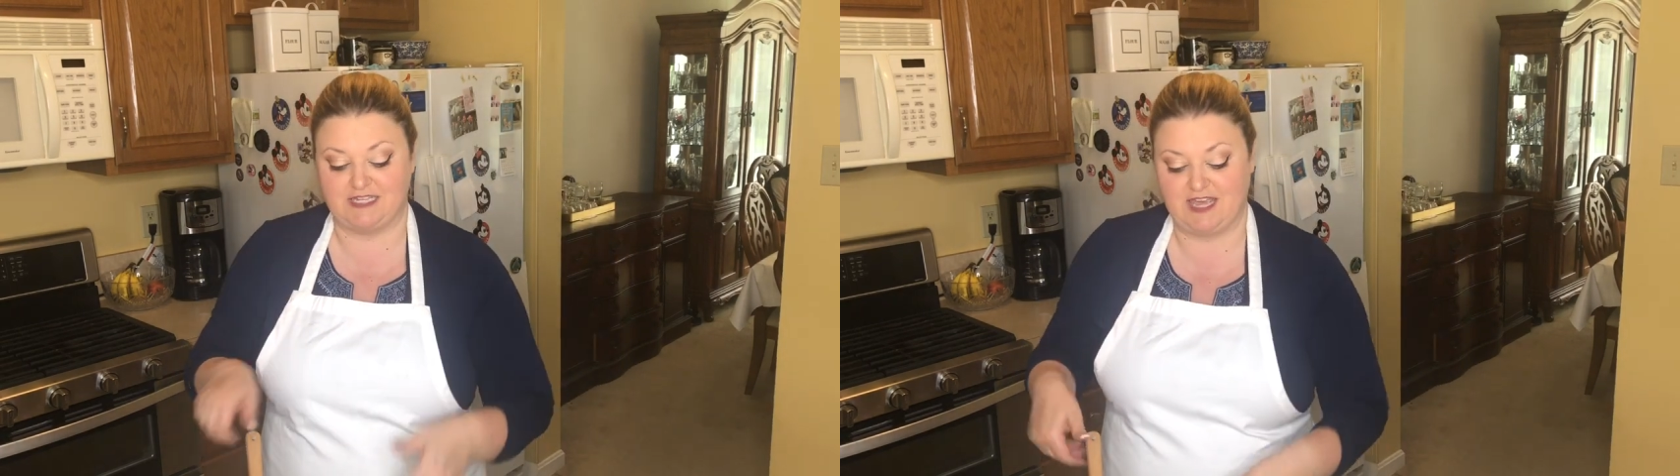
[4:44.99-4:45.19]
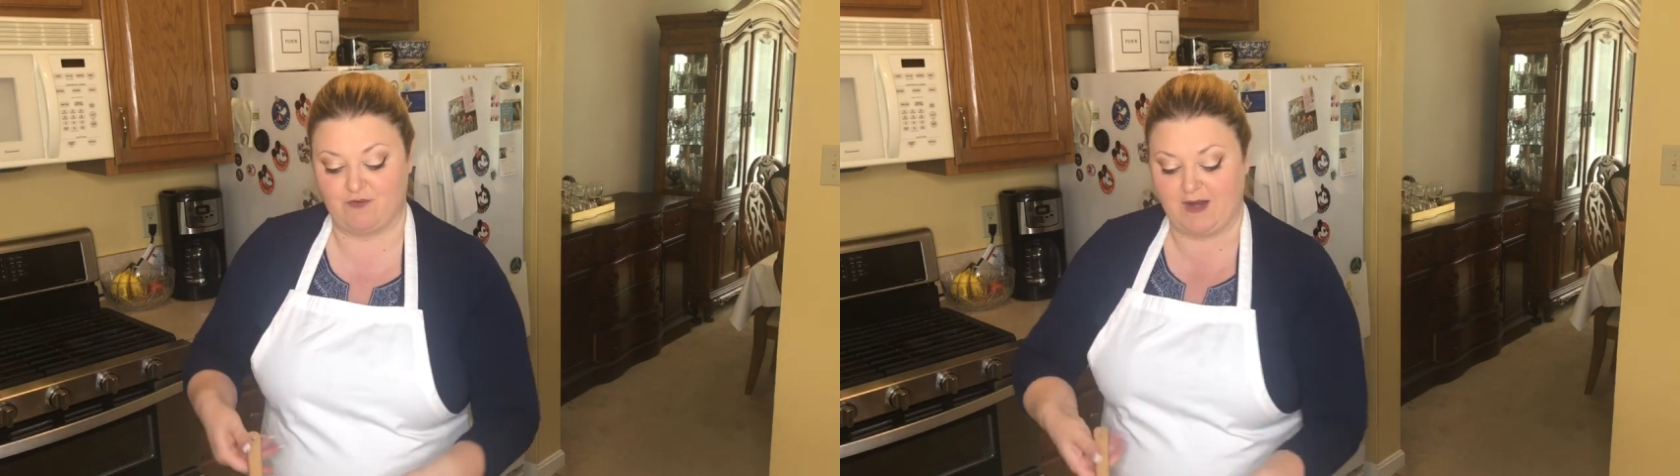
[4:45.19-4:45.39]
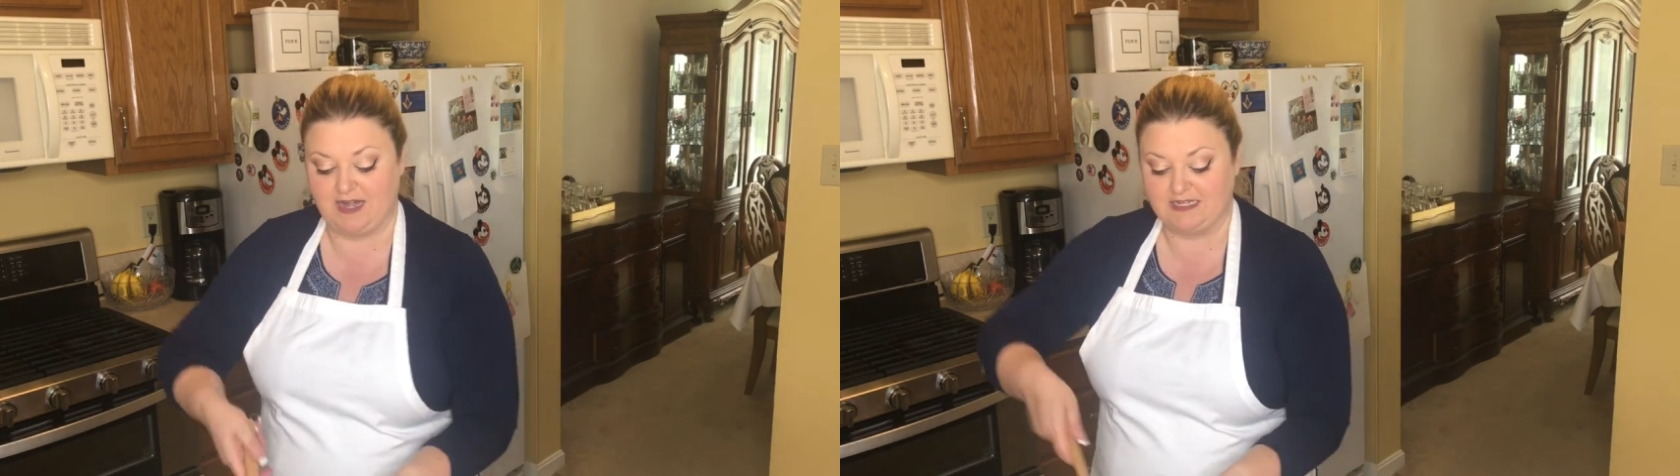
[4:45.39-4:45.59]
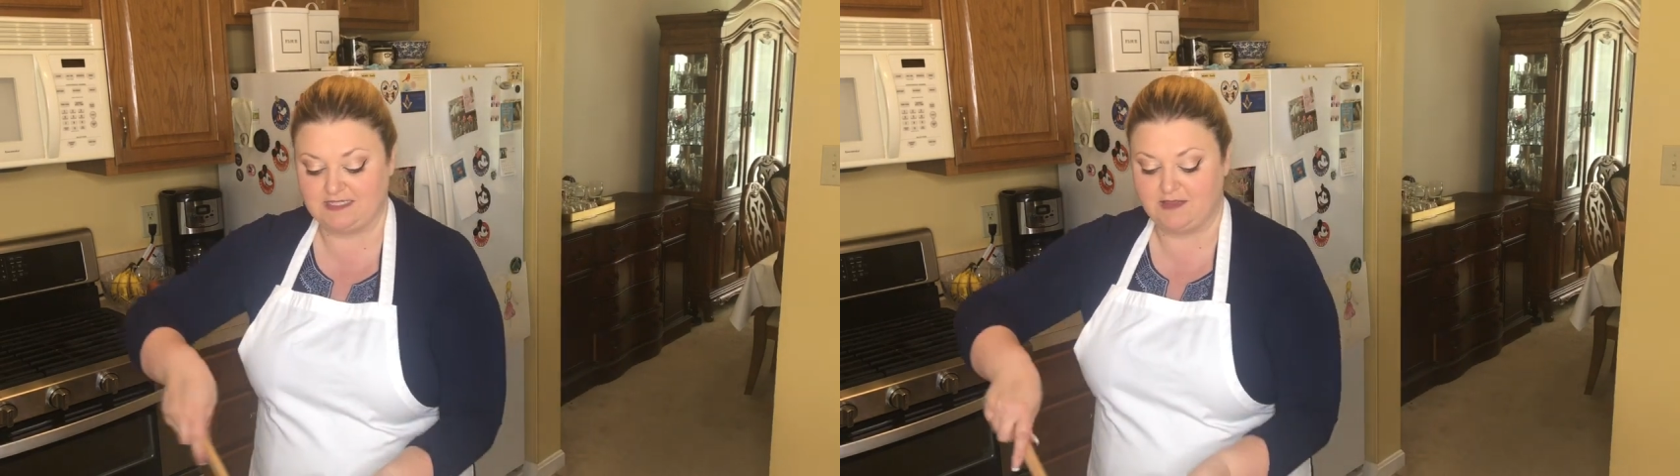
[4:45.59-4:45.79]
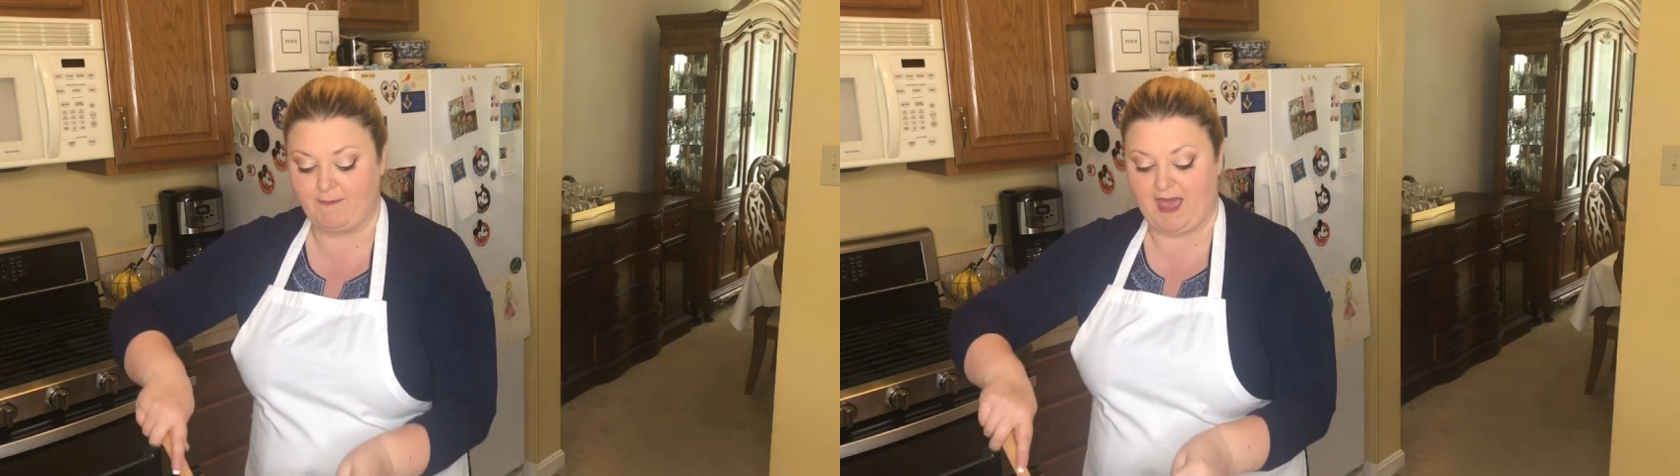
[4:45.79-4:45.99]
get right
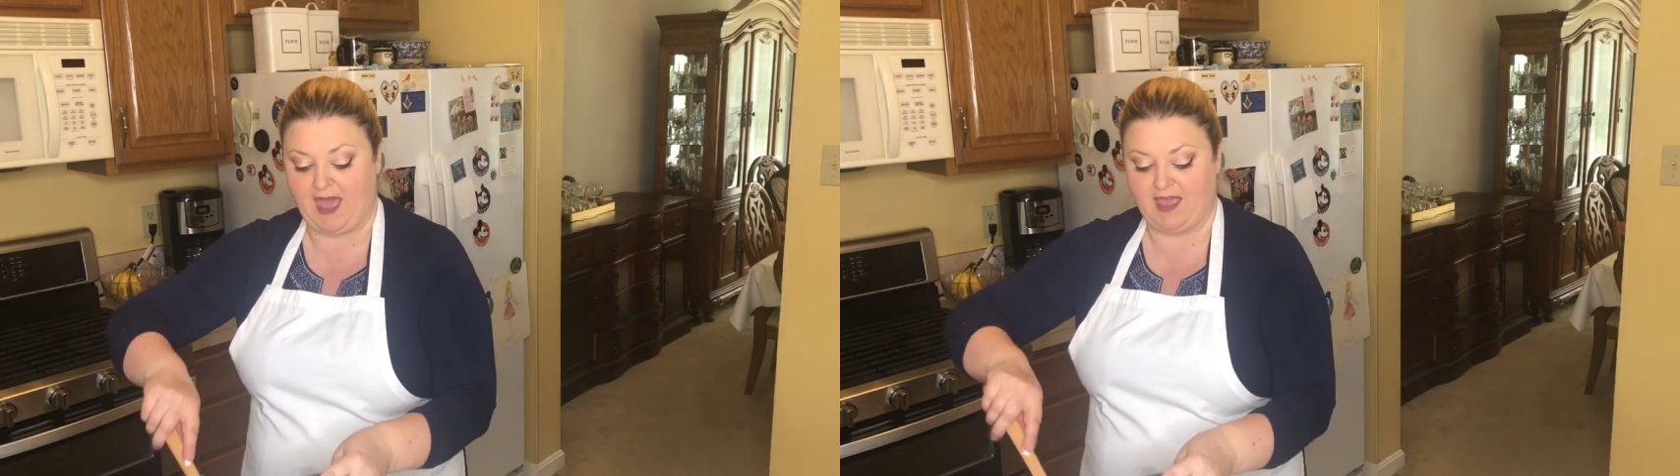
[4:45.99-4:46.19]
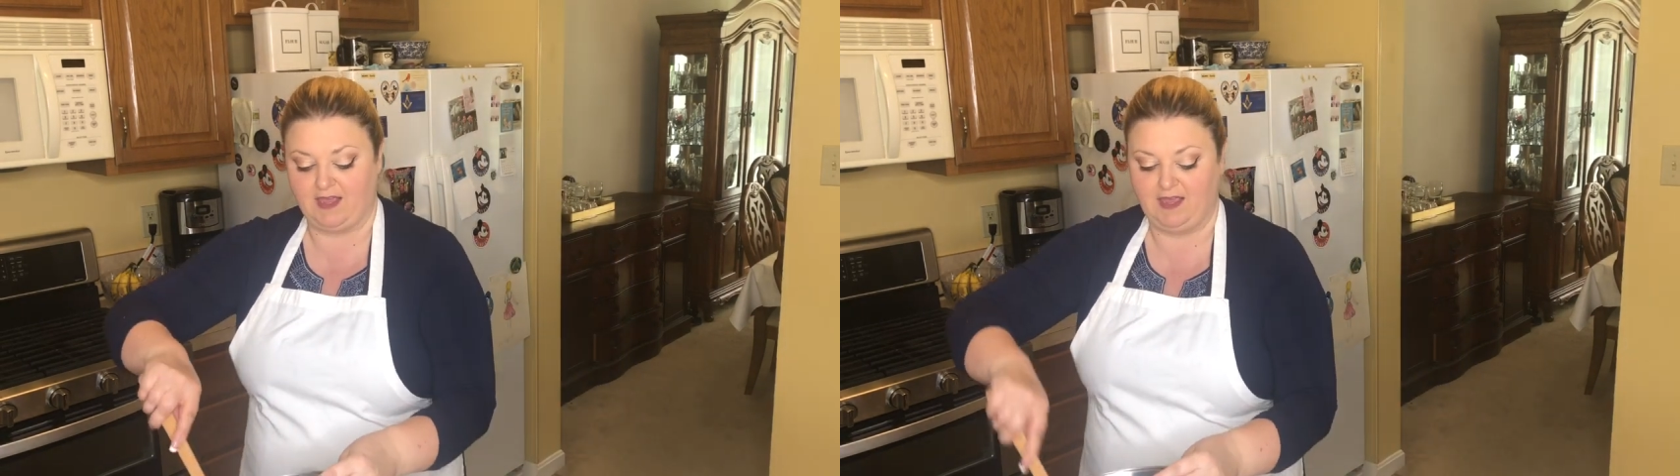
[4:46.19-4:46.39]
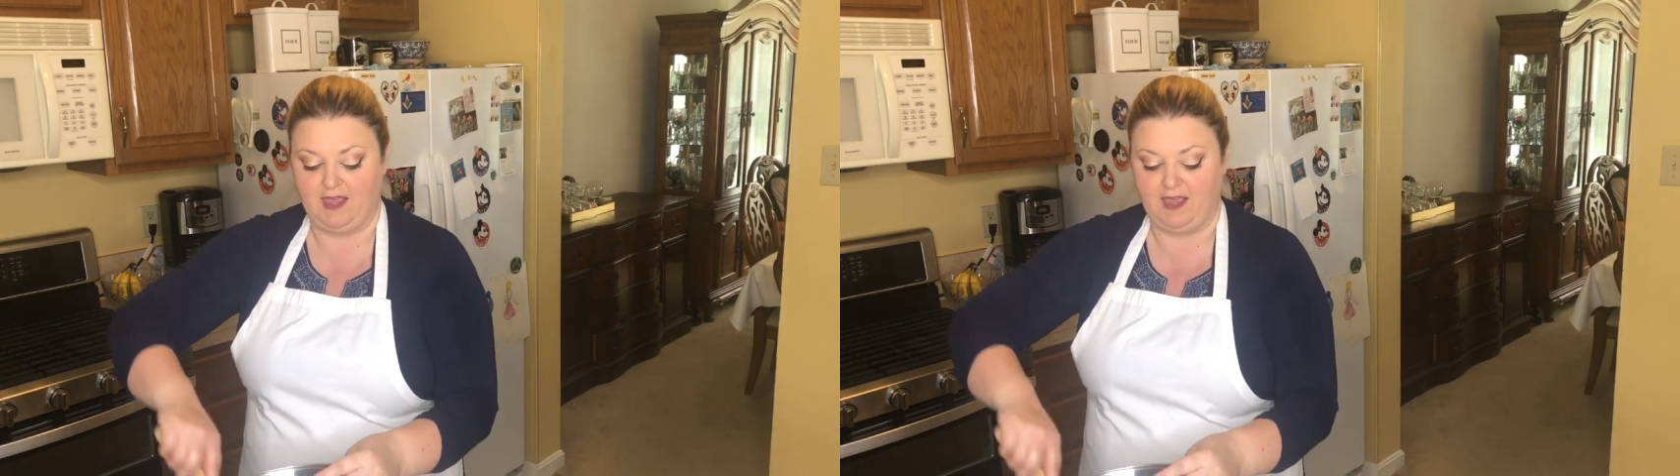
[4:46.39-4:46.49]
into the bag.